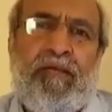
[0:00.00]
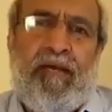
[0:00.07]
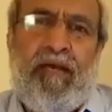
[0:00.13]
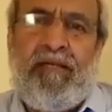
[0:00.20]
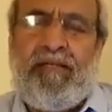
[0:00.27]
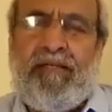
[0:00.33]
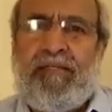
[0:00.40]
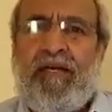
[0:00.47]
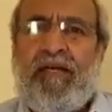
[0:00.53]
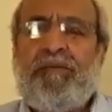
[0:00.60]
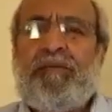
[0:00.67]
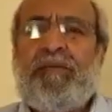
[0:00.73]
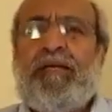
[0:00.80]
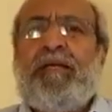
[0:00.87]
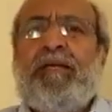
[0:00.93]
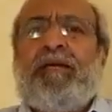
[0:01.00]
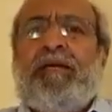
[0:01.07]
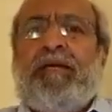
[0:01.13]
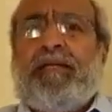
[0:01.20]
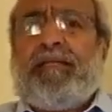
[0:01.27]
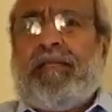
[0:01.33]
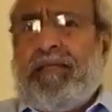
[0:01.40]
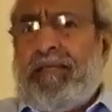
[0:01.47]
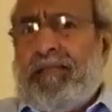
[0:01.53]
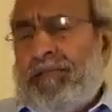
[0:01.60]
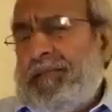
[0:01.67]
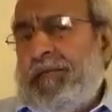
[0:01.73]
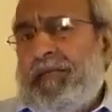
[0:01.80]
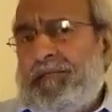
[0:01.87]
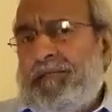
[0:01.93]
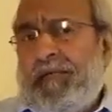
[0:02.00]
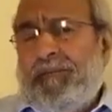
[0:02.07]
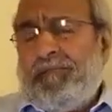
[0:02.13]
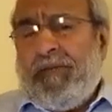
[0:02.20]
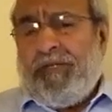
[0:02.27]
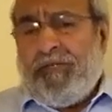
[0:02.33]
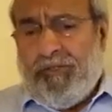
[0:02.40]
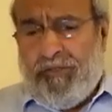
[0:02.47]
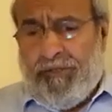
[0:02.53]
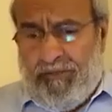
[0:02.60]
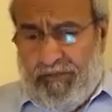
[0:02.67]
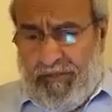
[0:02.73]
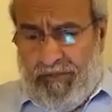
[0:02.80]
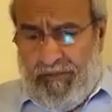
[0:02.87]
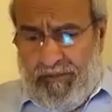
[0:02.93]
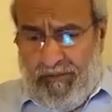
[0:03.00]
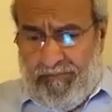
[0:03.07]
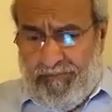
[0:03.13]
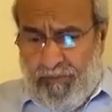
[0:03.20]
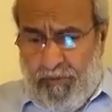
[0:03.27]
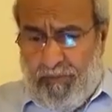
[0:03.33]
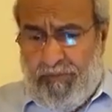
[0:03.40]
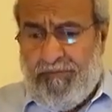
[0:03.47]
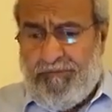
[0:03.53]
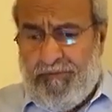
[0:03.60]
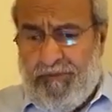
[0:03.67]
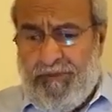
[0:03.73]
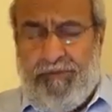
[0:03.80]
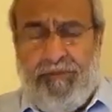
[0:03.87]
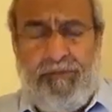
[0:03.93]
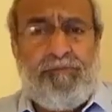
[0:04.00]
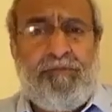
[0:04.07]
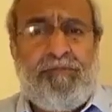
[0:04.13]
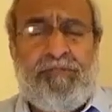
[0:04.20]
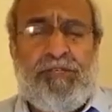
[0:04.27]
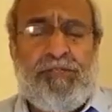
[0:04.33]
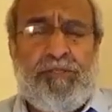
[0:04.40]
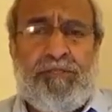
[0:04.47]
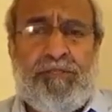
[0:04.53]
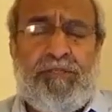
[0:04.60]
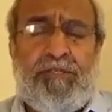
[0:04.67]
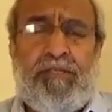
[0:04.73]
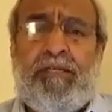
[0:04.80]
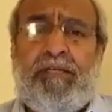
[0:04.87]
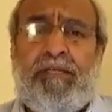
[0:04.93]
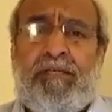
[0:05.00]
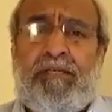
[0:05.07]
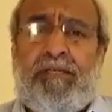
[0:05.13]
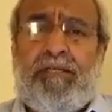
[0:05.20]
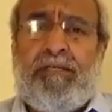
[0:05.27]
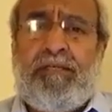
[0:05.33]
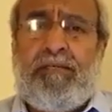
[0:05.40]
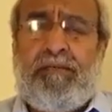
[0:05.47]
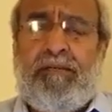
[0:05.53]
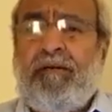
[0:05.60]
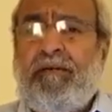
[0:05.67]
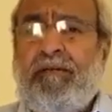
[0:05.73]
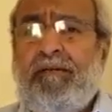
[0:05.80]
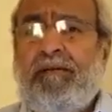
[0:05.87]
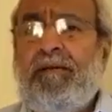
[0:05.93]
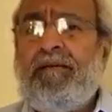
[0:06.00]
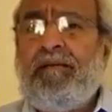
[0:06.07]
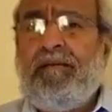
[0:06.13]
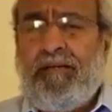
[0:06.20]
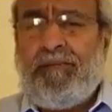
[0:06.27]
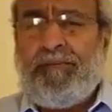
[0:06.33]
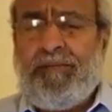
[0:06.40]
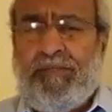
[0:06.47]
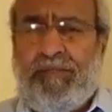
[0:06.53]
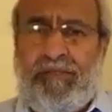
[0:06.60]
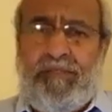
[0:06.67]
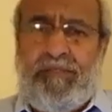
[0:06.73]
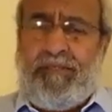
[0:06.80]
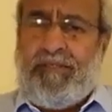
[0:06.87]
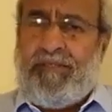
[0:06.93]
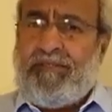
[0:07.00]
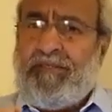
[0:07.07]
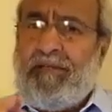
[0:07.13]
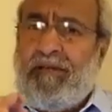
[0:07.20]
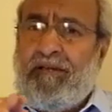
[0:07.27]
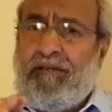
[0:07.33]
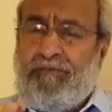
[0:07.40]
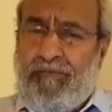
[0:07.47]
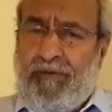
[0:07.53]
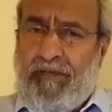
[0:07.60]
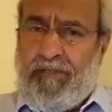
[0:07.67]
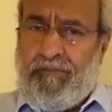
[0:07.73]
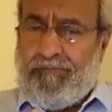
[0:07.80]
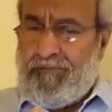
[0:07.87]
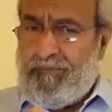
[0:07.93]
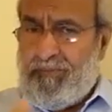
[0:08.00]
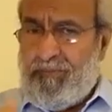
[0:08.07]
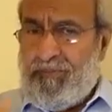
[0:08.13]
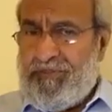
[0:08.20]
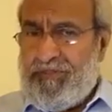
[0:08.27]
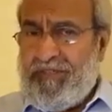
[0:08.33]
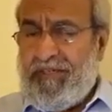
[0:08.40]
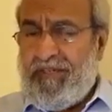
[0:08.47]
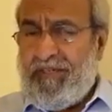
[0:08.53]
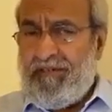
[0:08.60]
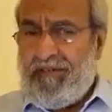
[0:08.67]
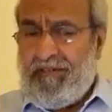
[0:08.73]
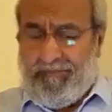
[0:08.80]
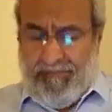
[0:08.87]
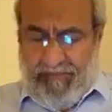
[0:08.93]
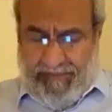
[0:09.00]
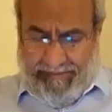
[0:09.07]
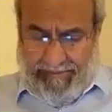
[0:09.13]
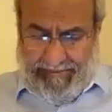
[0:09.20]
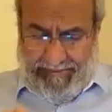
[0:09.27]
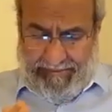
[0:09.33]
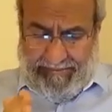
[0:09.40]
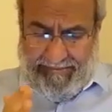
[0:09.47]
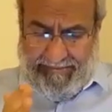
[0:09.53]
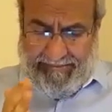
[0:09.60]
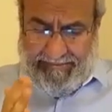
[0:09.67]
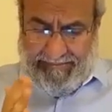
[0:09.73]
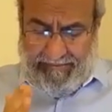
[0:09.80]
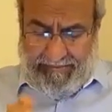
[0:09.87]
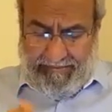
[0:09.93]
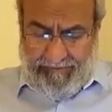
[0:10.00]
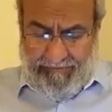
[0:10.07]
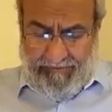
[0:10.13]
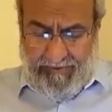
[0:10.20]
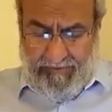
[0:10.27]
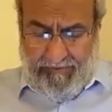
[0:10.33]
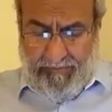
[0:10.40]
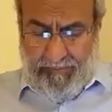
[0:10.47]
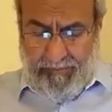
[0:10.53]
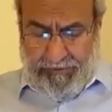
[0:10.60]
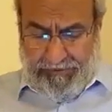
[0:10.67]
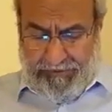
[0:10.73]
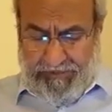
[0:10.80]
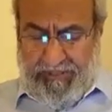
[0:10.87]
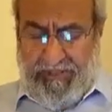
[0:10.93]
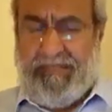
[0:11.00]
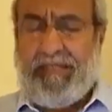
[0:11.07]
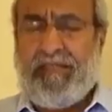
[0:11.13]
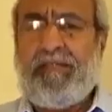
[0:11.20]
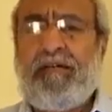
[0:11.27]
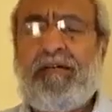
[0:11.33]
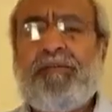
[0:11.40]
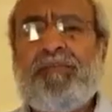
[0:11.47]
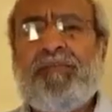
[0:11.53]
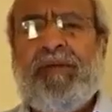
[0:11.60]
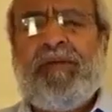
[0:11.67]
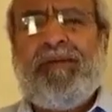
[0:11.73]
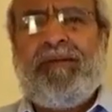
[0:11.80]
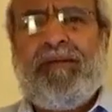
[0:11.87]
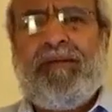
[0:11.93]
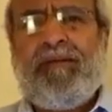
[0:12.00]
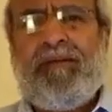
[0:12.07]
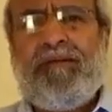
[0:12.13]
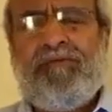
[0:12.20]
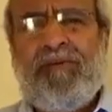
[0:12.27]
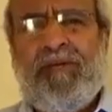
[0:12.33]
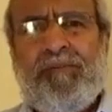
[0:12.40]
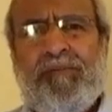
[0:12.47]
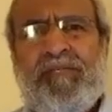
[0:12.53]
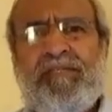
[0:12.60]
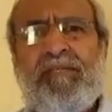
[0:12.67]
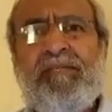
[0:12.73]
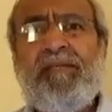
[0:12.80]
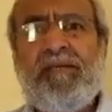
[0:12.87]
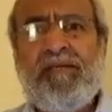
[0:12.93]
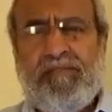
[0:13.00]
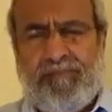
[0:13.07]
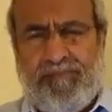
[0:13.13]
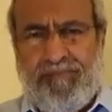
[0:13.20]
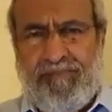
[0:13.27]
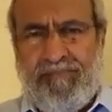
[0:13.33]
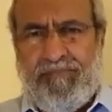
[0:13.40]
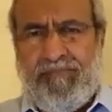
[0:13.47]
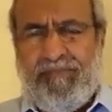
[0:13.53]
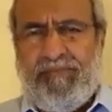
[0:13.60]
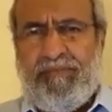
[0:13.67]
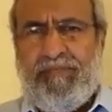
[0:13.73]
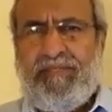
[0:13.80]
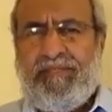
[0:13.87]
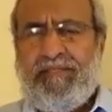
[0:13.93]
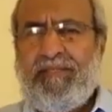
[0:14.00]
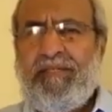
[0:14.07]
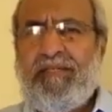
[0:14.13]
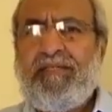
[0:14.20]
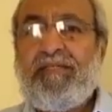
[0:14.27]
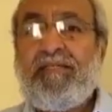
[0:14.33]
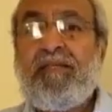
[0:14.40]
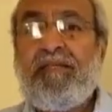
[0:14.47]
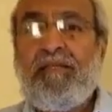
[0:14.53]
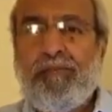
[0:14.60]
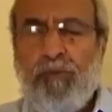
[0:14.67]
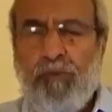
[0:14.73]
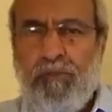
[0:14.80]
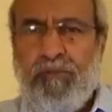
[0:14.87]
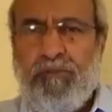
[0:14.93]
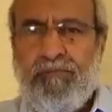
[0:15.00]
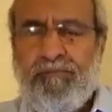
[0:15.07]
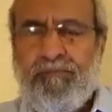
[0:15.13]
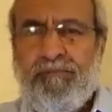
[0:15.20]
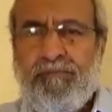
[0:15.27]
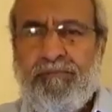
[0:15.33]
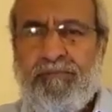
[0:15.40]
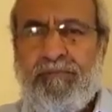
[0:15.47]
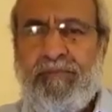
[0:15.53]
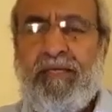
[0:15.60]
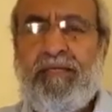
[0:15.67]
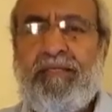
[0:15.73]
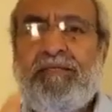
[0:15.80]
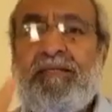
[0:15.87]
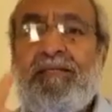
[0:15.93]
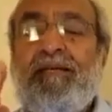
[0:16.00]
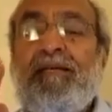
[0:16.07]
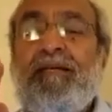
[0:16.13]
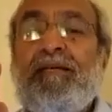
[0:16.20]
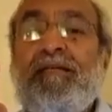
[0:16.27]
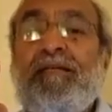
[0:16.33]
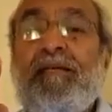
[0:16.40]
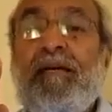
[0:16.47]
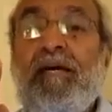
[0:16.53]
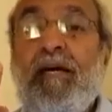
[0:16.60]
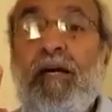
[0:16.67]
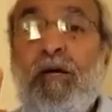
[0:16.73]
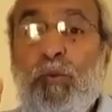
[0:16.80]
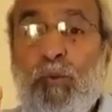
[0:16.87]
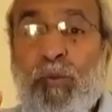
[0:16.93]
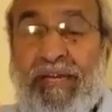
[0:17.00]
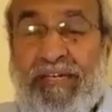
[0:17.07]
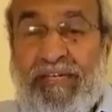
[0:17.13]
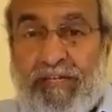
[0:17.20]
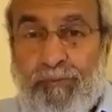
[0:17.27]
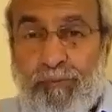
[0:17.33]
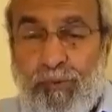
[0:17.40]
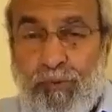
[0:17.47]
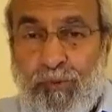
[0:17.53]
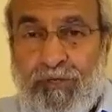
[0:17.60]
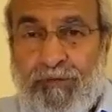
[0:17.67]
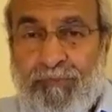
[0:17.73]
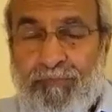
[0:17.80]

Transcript: Al-Kitab, as I mentioned in probably the first of the sessions regarding Al-Hamd, there's an Alif Lam preceding Hamd. There is an Alif Lam preceding Kitab. And Alif Lam is the. This is the book. That is the awaited book.